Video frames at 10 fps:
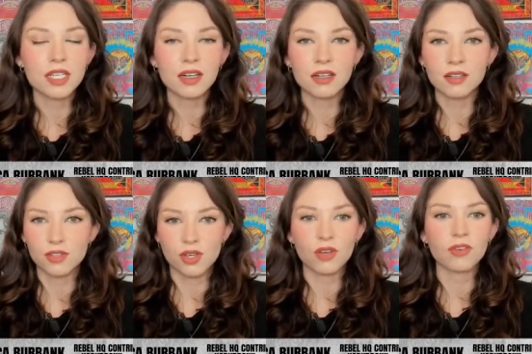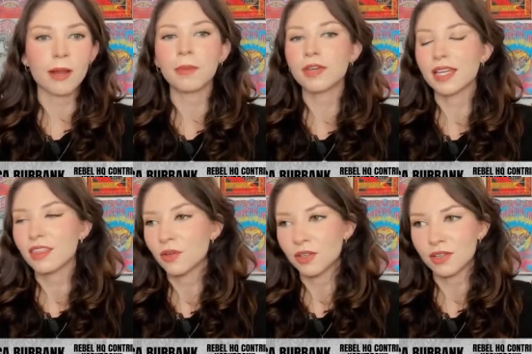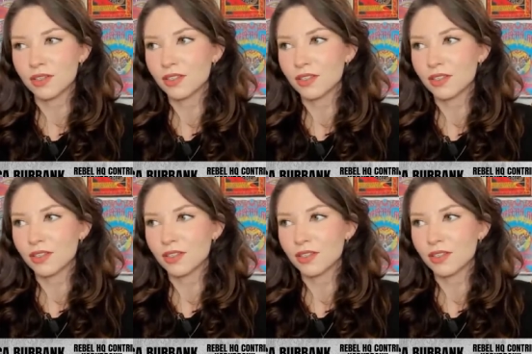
to get an assault rifle, get the